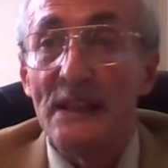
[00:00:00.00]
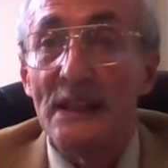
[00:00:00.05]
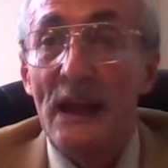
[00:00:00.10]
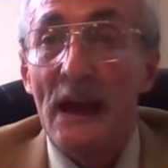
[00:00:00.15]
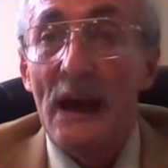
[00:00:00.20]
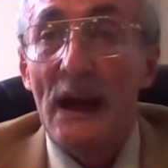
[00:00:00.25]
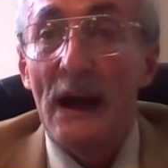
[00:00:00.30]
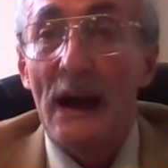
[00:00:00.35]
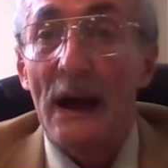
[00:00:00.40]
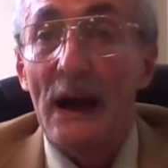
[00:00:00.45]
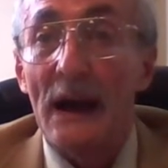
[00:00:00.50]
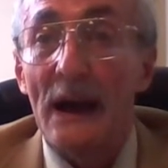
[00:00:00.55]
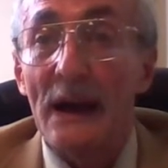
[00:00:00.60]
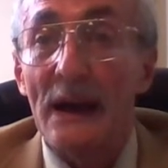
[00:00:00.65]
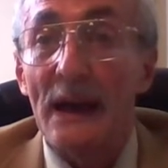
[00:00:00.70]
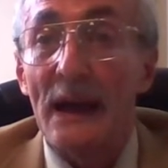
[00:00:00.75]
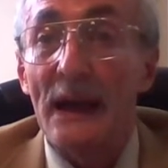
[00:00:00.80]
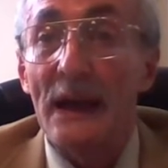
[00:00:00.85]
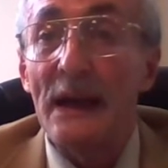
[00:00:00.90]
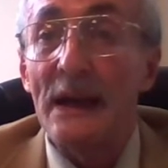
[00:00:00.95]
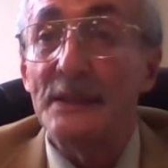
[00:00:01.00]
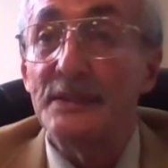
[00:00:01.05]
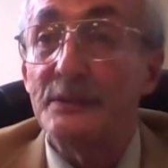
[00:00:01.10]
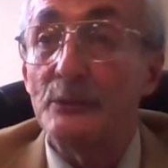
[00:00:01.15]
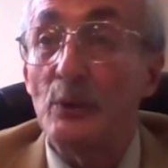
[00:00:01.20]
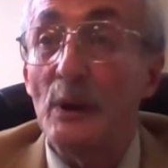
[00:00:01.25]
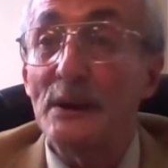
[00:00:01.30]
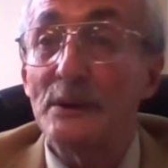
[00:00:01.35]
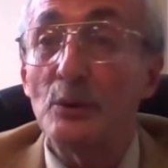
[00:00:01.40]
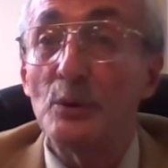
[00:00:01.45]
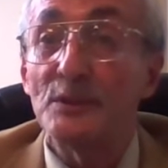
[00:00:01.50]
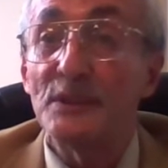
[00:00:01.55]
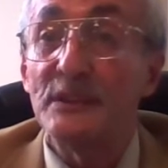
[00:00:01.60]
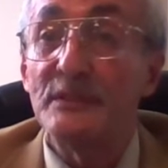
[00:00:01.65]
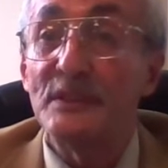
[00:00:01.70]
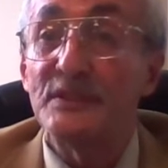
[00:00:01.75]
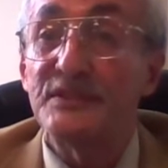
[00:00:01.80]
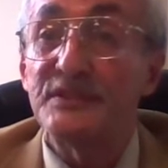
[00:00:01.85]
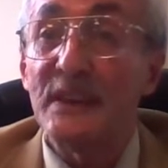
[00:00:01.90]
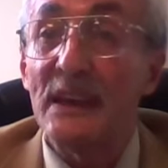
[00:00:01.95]
and one could even
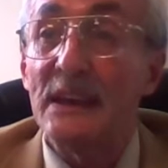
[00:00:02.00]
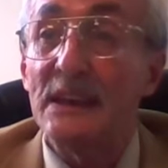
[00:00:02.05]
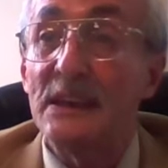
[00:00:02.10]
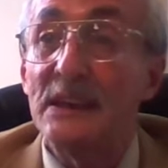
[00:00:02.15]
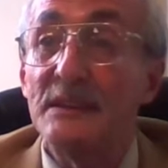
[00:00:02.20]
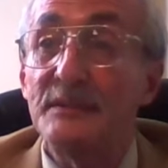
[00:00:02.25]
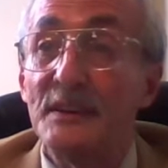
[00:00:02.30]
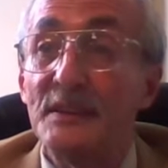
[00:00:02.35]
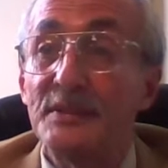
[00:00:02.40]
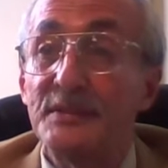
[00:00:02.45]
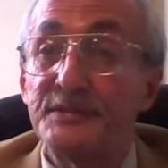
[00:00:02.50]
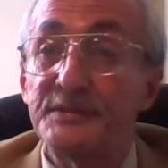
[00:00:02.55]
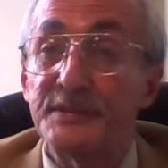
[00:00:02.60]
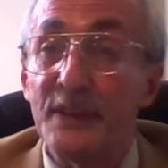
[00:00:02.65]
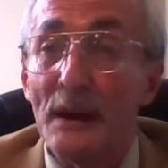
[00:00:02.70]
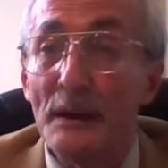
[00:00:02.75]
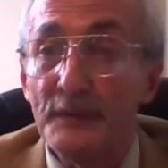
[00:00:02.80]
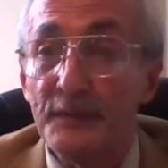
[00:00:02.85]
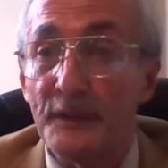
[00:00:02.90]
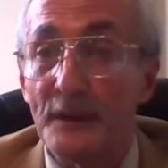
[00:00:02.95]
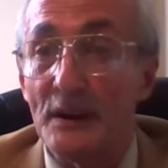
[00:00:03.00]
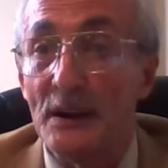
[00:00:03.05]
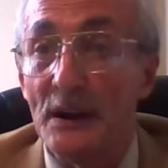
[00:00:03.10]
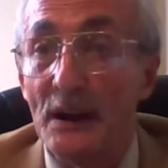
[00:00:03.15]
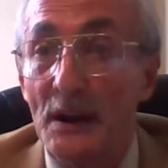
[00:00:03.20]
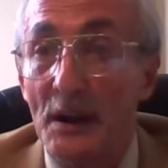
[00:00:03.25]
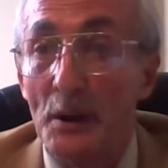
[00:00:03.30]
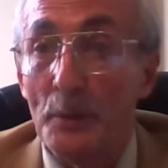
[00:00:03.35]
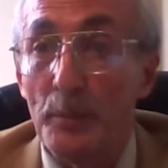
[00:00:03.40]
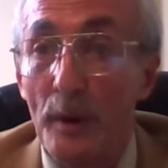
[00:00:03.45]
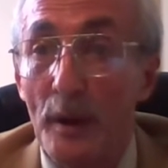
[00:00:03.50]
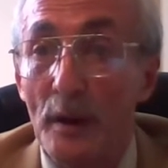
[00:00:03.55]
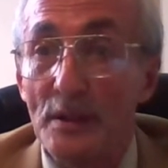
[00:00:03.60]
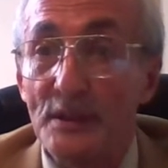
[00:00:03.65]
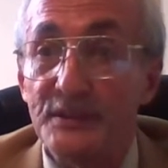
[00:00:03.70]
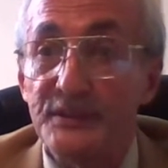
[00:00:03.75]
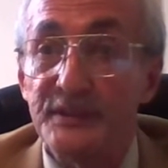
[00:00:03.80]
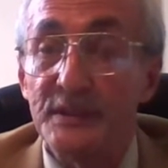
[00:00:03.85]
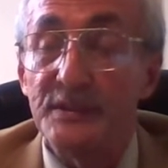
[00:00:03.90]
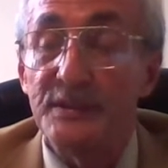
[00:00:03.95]
say even tougher
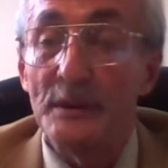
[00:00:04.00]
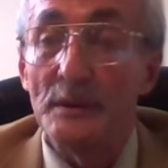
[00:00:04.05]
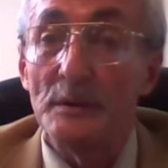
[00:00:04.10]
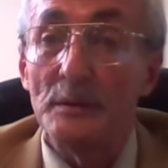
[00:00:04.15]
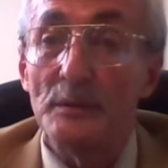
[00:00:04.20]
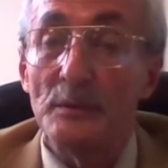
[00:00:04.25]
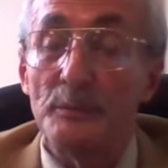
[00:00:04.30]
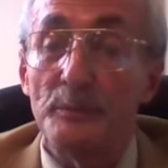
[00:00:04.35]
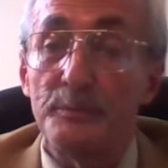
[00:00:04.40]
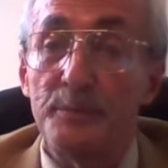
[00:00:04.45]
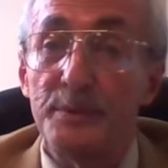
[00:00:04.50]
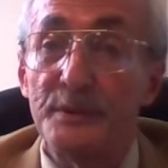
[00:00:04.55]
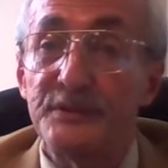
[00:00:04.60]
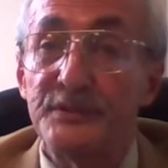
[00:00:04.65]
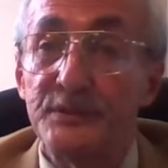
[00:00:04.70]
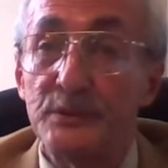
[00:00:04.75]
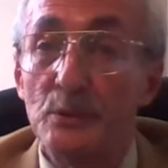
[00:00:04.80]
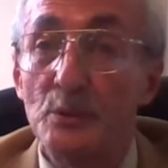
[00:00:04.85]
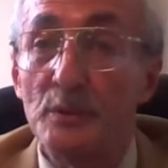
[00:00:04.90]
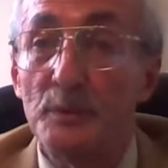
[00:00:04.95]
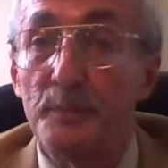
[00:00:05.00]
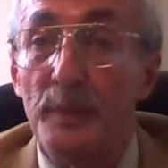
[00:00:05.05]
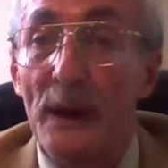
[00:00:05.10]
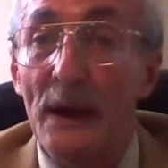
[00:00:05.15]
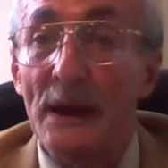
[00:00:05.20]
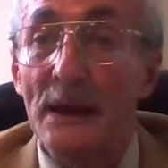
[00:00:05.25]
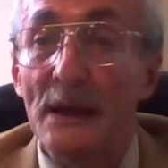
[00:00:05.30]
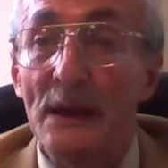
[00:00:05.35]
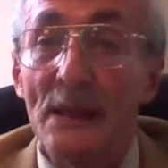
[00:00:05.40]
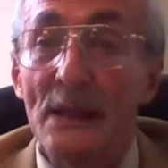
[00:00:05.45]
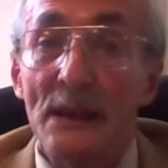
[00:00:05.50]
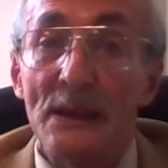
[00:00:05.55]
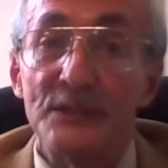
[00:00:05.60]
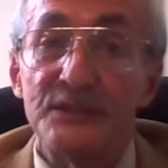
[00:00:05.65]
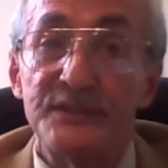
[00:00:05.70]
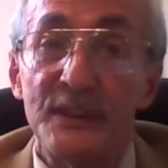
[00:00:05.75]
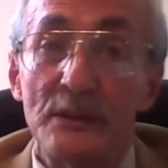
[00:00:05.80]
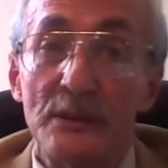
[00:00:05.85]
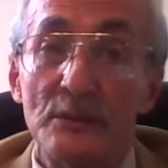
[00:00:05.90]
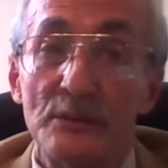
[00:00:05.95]
policy pursued by
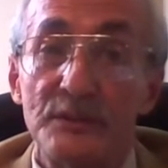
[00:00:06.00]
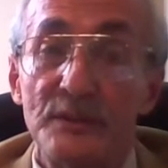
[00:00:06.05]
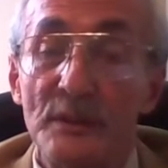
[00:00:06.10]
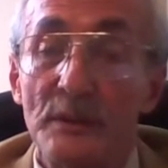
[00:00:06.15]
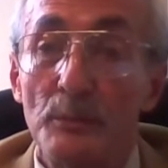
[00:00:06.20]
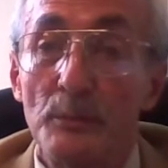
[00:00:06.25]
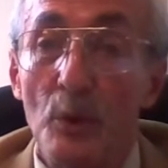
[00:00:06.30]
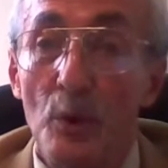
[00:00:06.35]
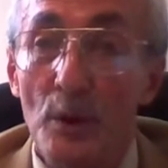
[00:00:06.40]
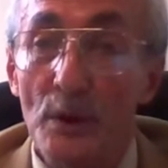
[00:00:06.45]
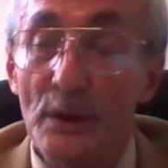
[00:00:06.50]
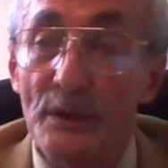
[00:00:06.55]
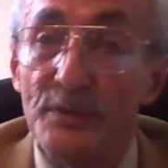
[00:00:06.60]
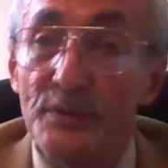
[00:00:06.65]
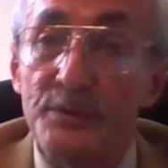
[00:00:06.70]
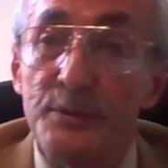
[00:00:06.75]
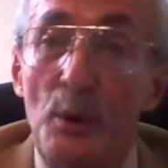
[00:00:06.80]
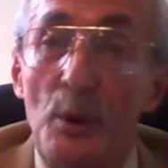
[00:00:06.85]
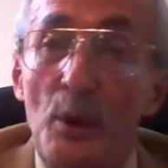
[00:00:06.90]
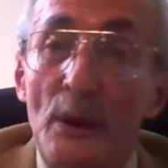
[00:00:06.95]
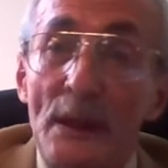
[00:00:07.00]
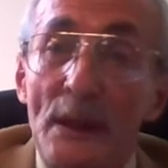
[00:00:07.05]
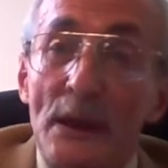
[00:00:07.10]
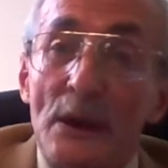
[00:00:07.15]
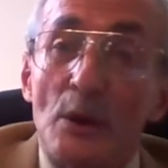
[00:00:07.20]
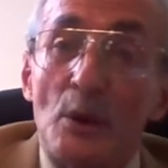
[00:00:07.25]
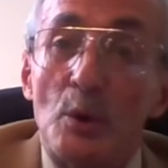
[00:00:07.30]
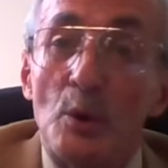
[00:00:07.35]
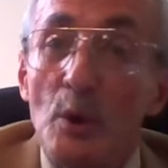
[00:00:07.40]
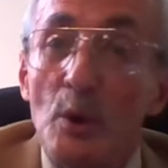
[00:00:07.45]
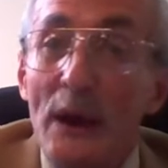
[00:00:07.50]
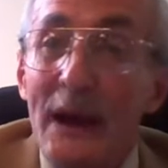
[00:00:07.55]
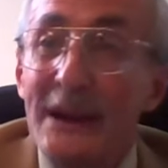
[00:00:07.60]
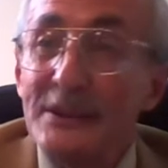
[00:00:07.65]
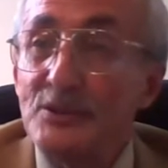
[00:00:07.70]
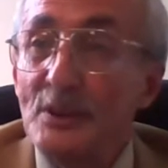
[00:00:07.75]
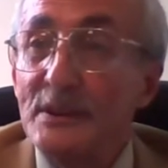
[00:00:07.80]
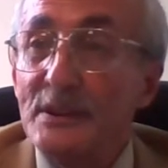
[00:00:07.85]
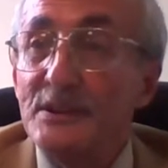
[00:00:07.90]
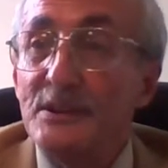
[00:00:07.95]
Secretary Morgenthau, who actually